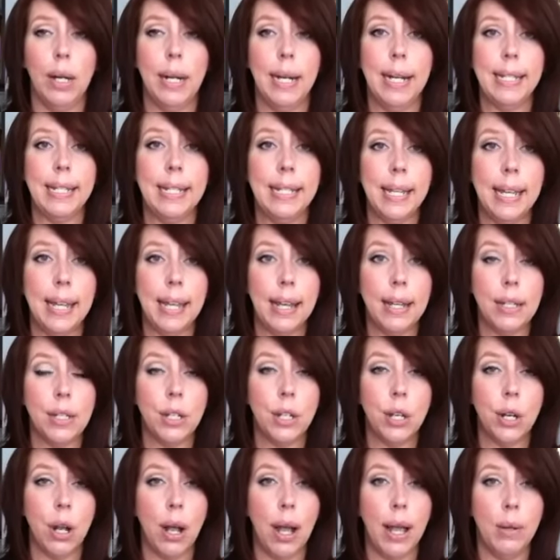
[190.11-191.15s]
is that
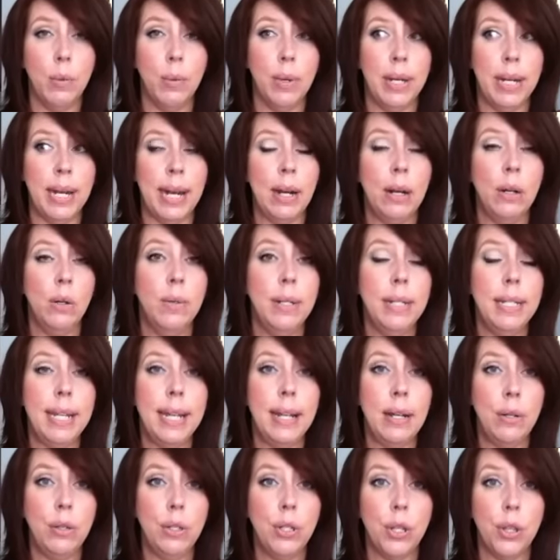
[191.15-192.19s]
I would narrow it
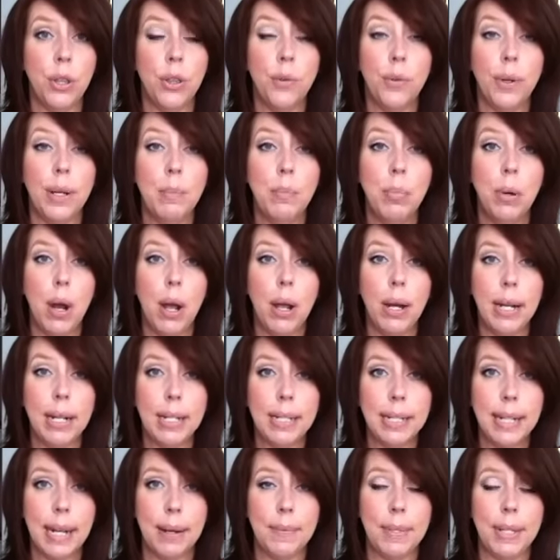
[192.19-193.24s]
down to 3
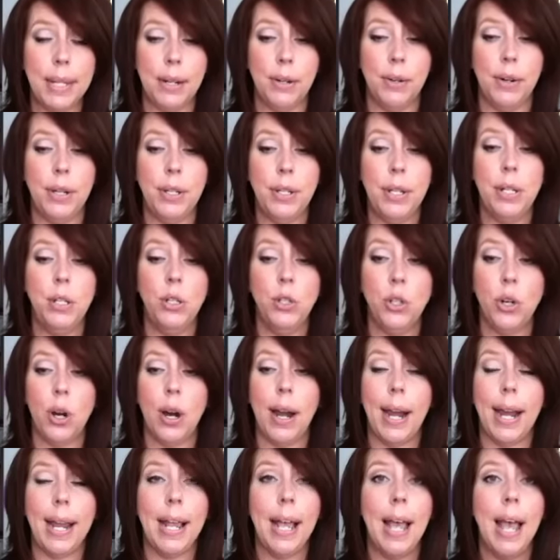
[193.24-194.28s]
products that I was interested in
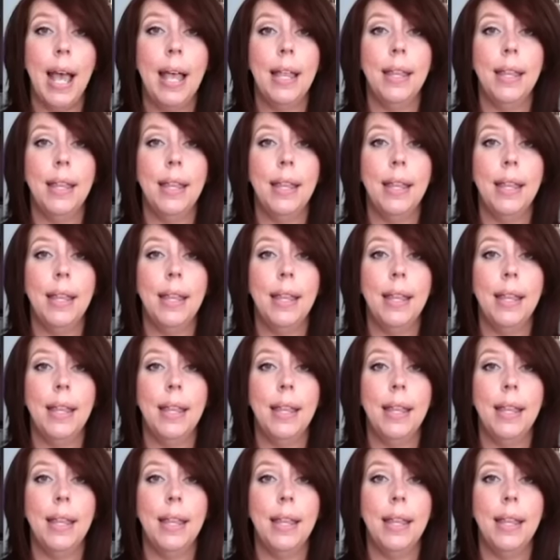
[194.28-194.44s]
trying,